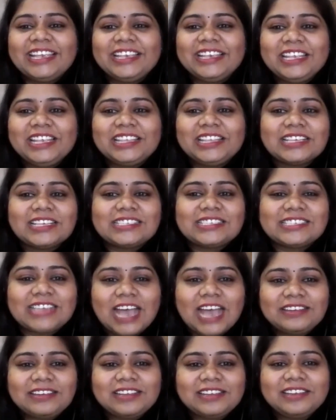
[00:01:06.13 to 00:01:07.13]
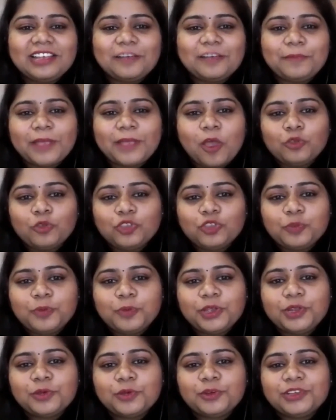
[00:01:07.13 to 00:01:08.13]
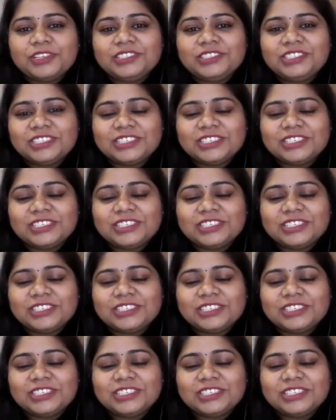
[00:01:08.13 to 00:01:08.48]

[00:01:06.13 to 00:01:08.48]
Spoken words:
Geetha started her entrepreneurial